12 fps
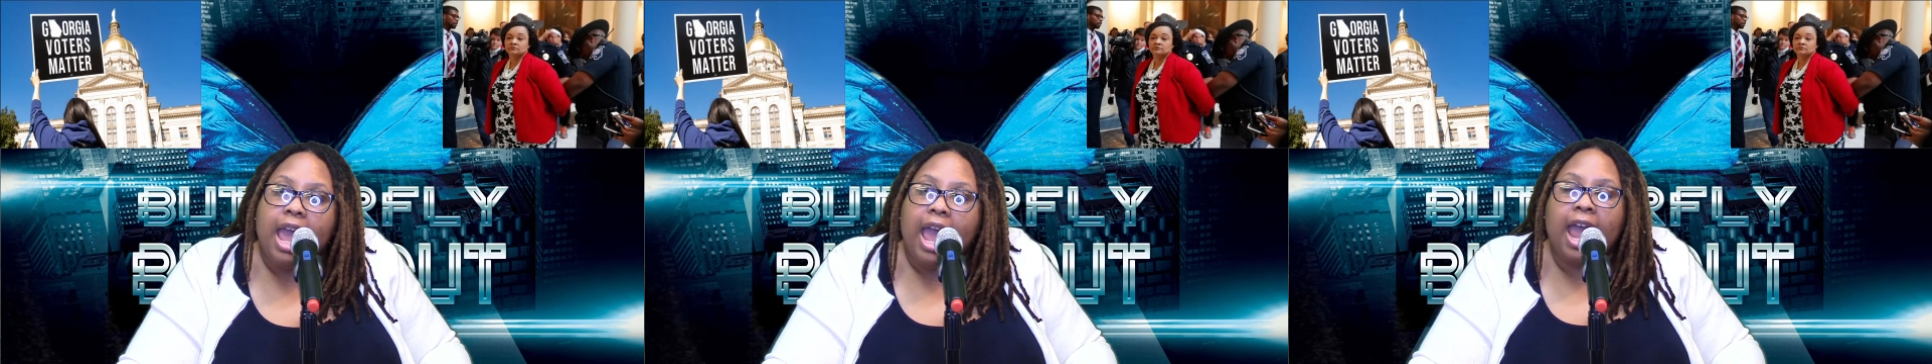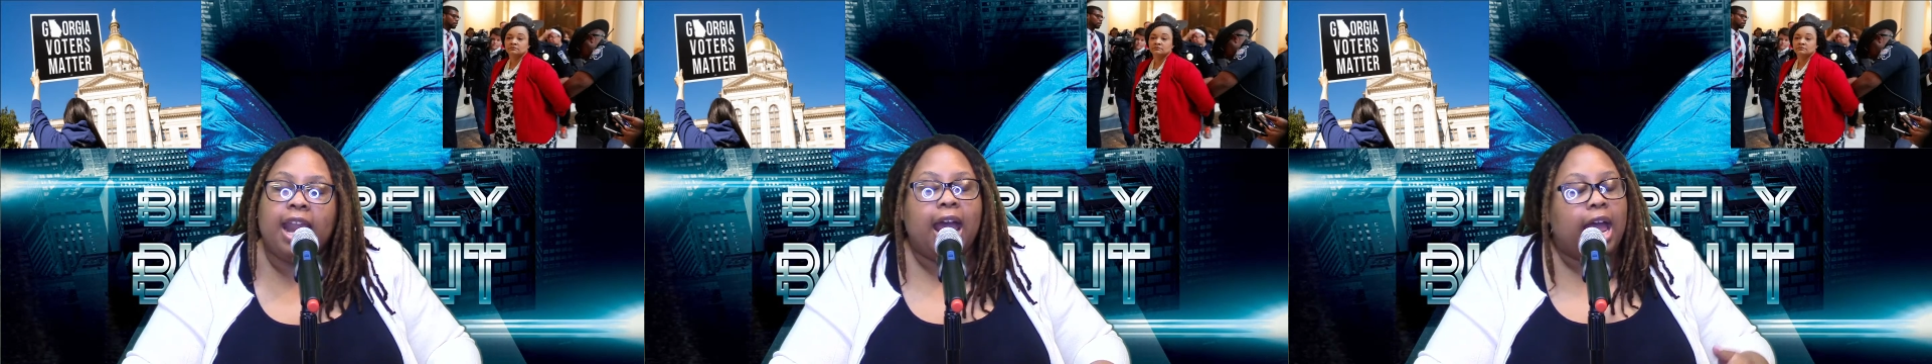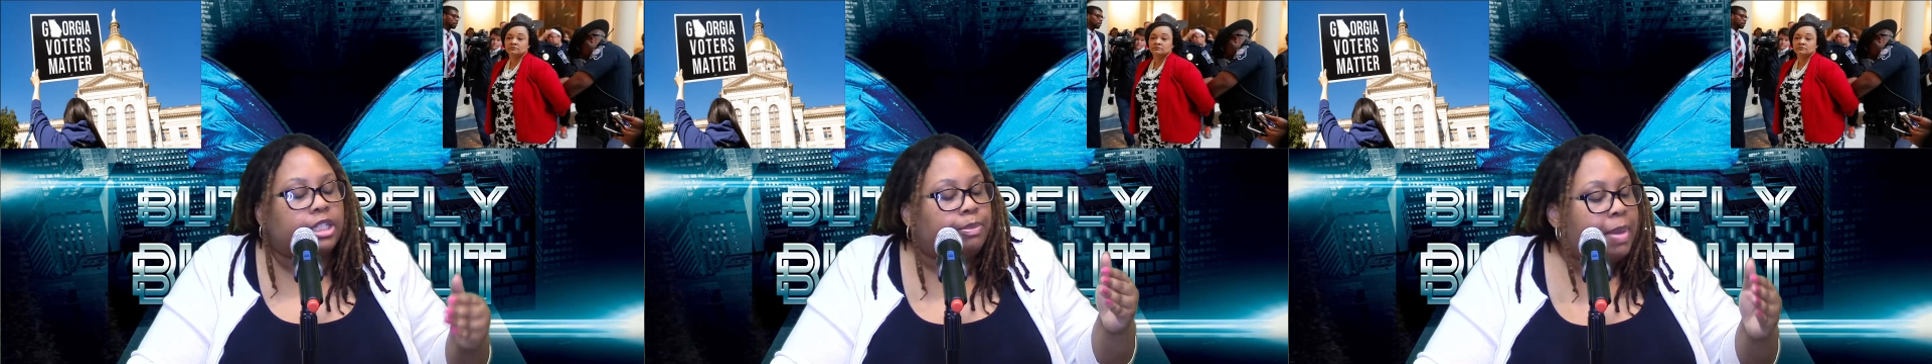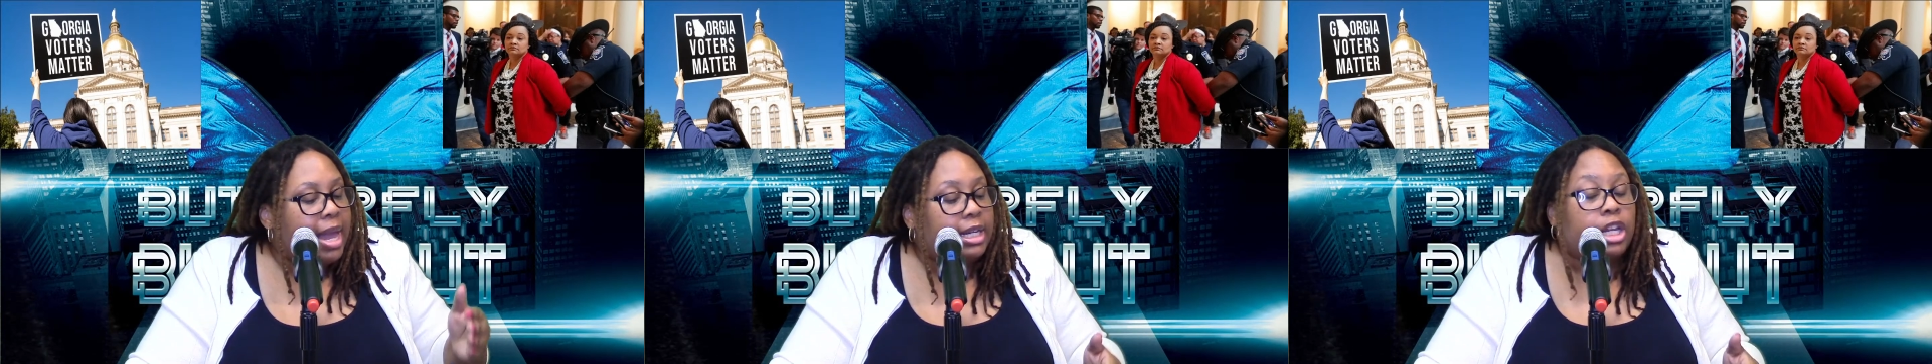And
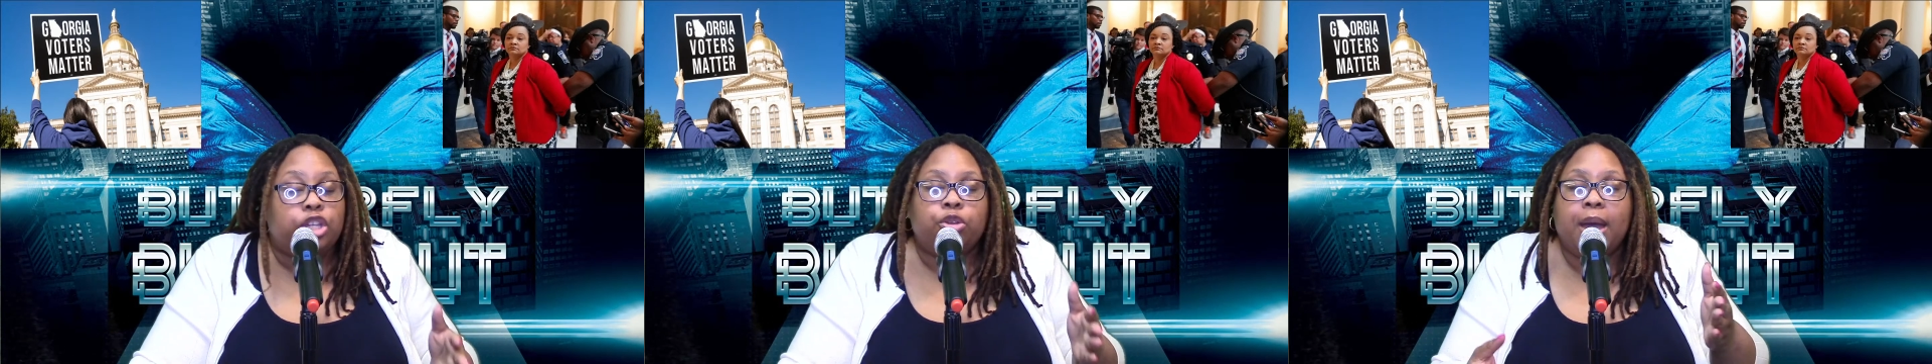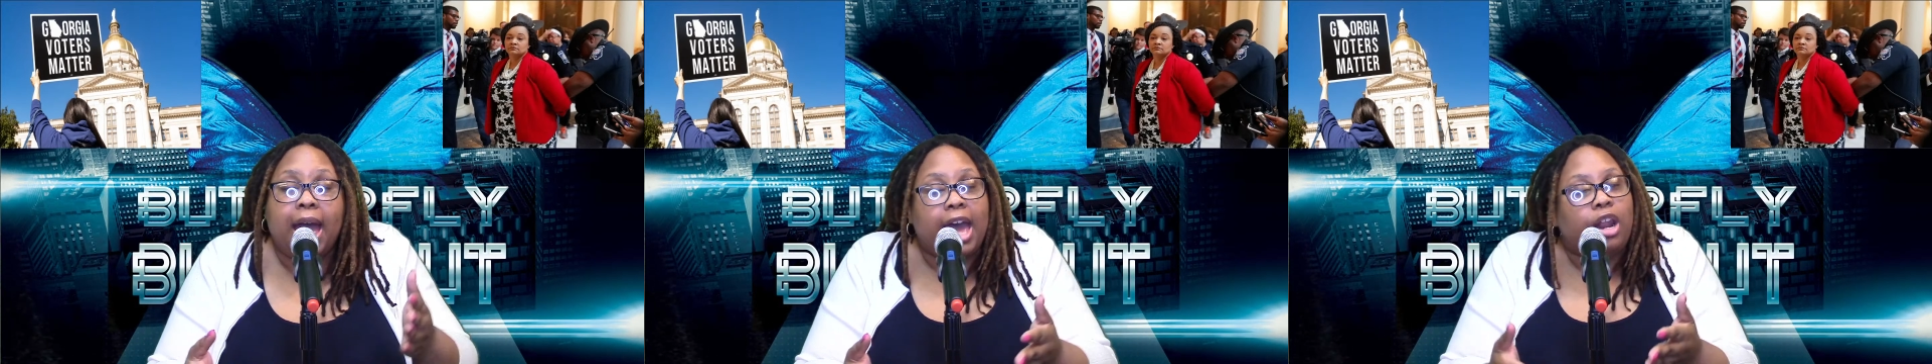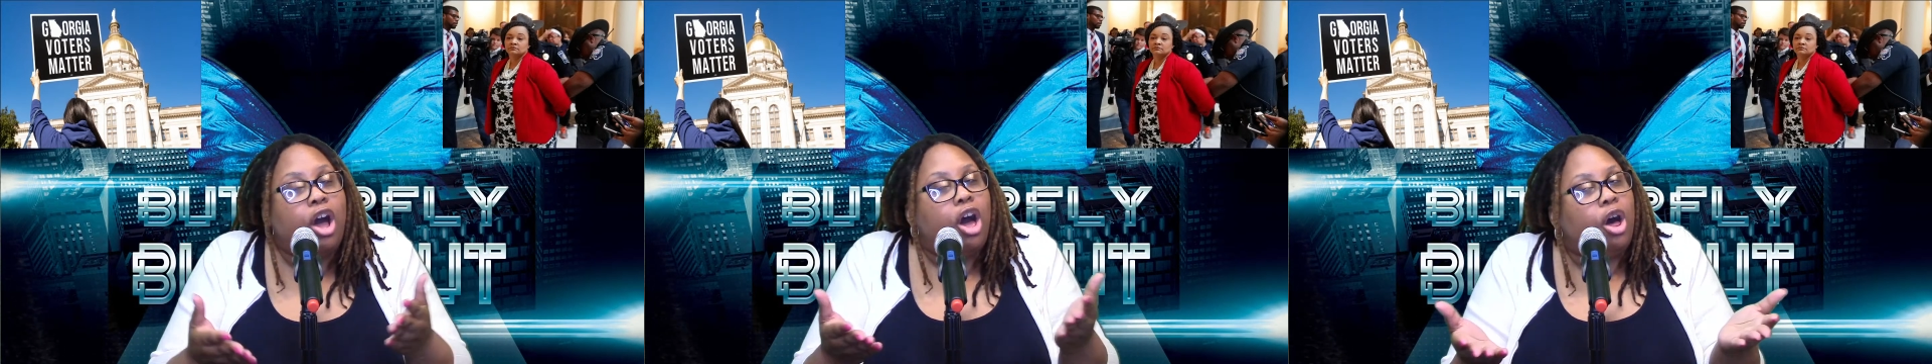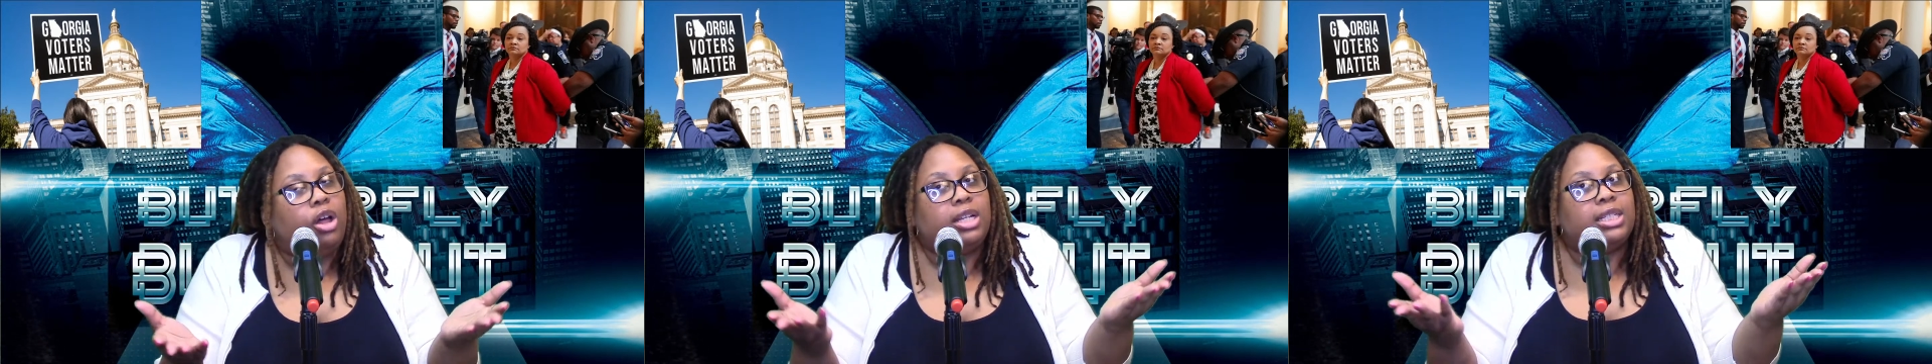you had a
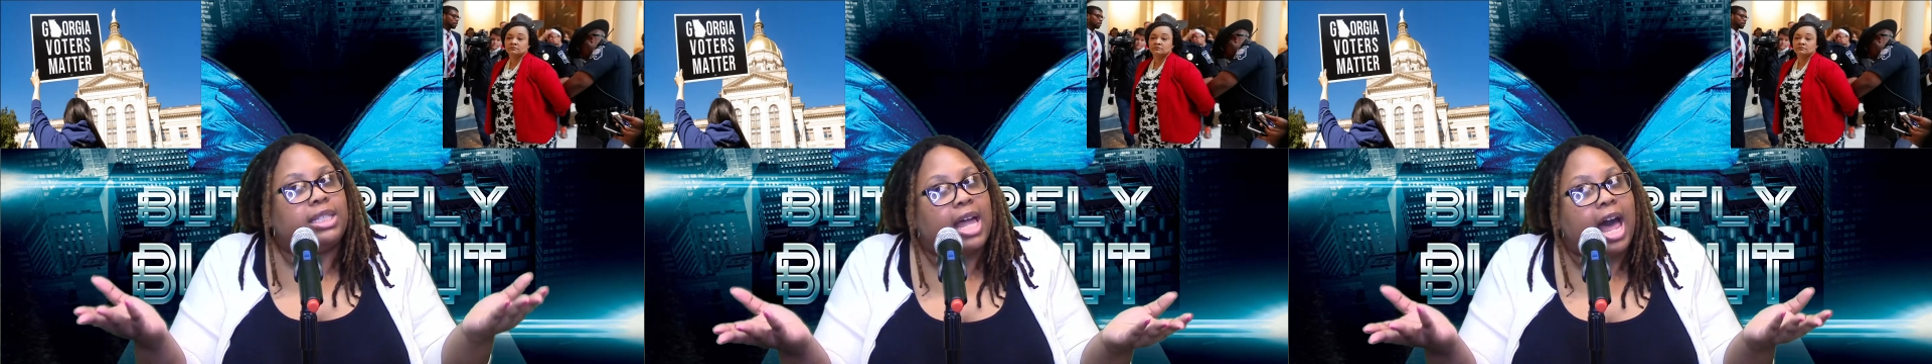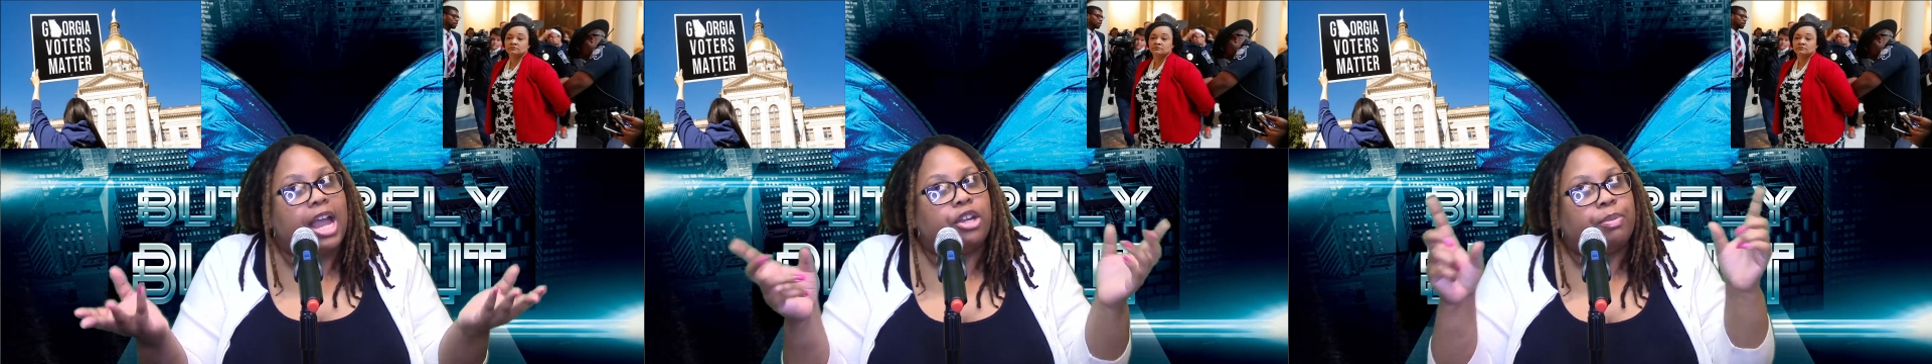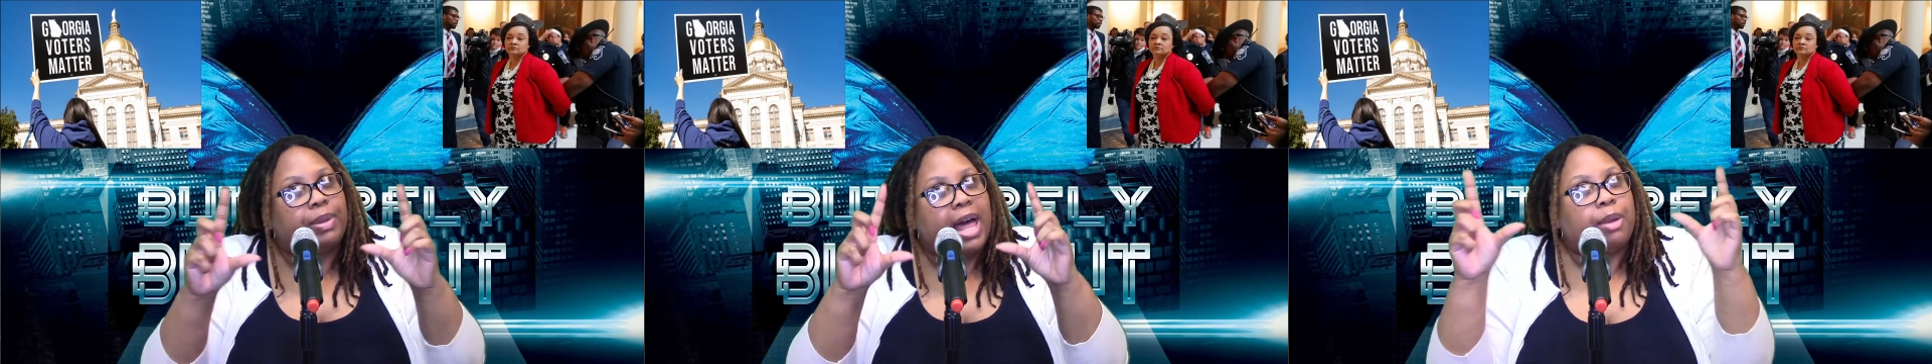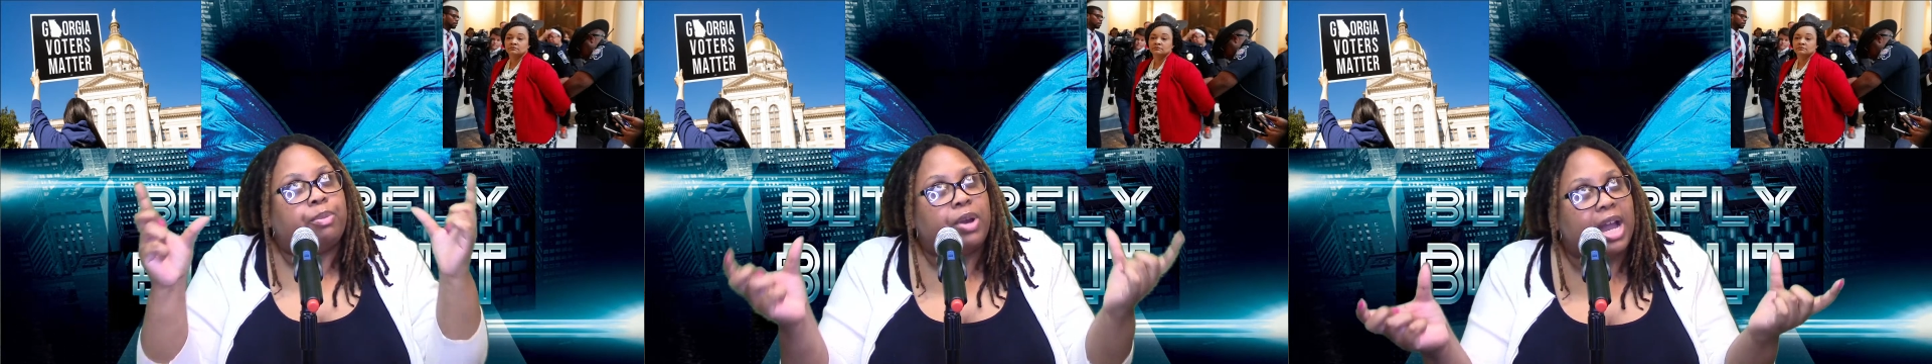whole entire
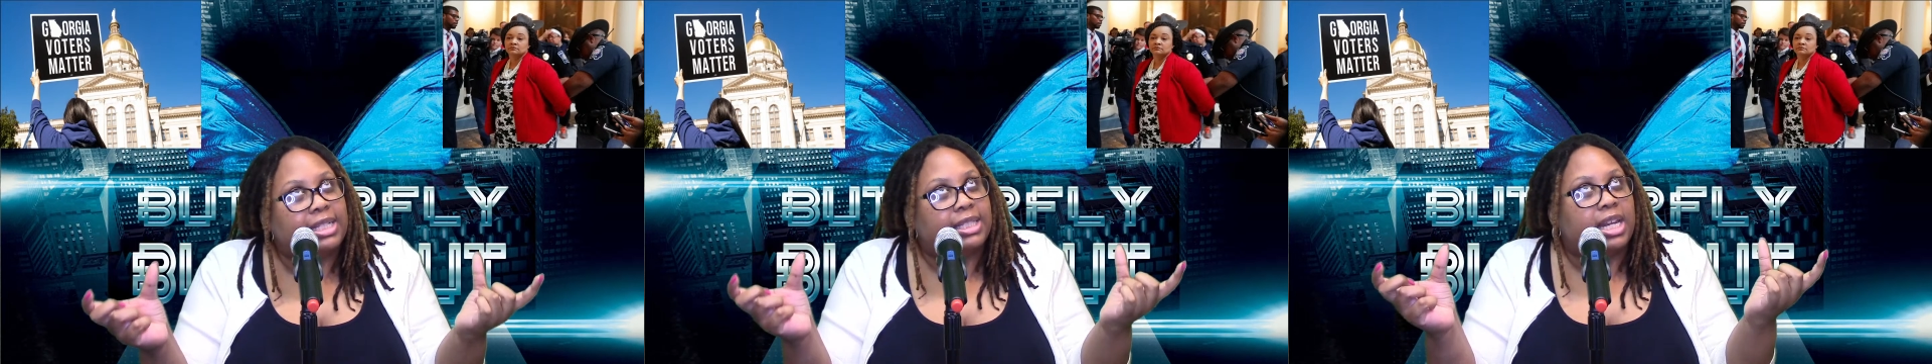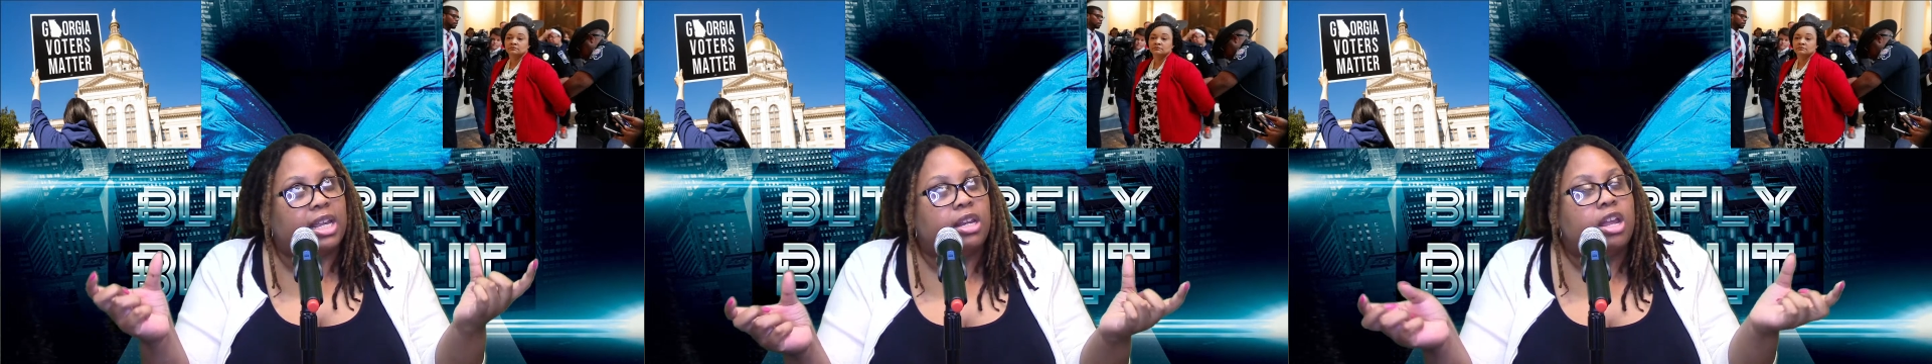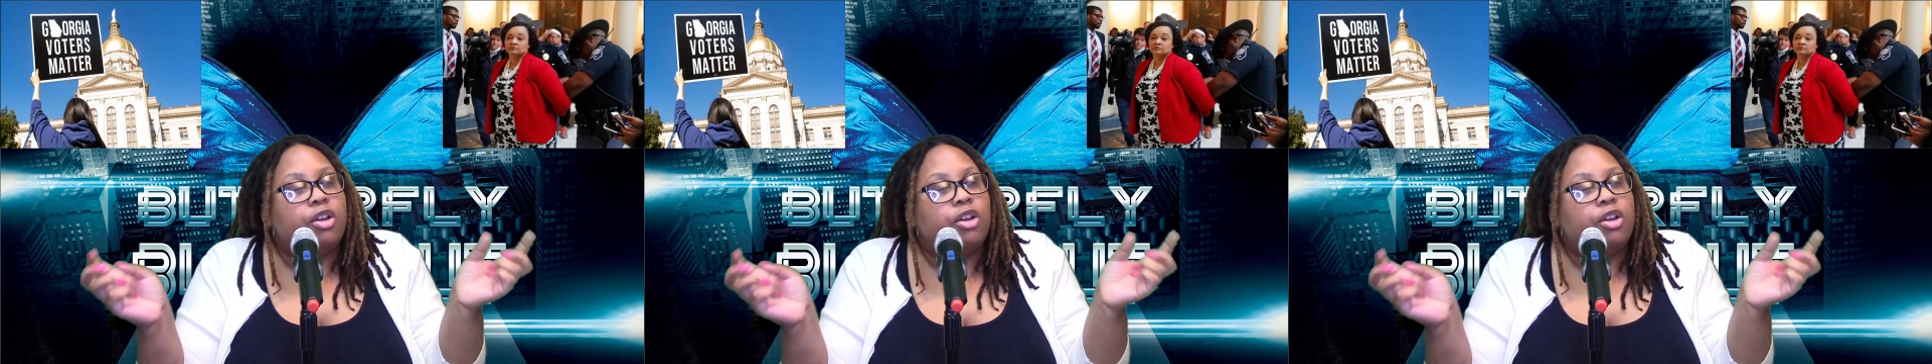black president